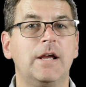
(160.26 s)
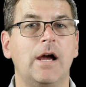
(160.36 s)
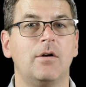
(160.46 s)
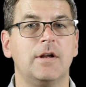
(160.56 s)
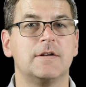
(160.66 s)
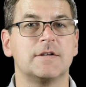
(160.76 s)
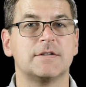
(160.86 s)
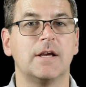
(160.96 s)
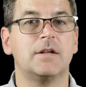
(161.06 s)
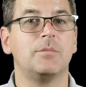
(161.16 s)
counting to
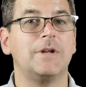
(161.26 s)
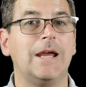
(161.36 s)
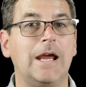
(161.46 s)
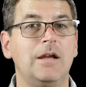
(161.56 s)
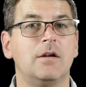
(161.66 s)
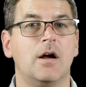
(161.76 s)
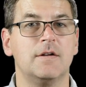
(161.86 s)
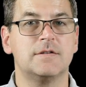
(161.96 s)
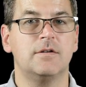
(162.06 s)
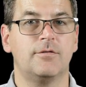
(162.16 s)
select up to 8
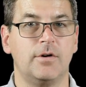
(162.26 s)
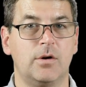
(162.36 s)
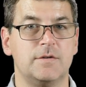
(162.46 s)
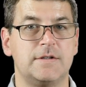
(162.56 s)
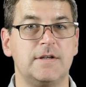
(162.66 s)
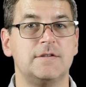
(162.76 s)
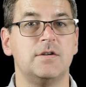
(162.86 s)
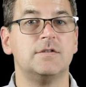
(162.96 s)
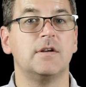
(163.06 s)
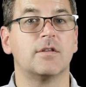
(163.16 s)
constant frequencies
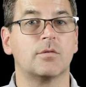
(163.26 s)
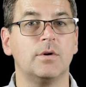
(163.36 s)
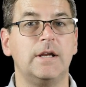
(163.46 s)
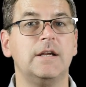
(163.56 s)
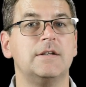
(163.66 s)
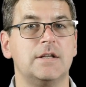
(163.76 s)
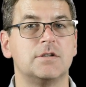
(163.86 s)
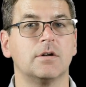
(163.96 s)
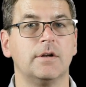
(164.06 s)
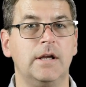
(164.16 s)
using 3
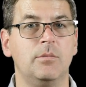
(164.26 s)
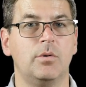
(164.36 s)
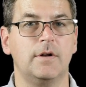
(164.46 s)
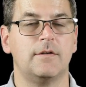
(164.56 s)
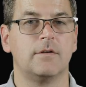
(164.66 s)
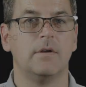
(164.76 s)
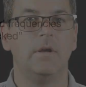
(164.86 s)
digital inputs.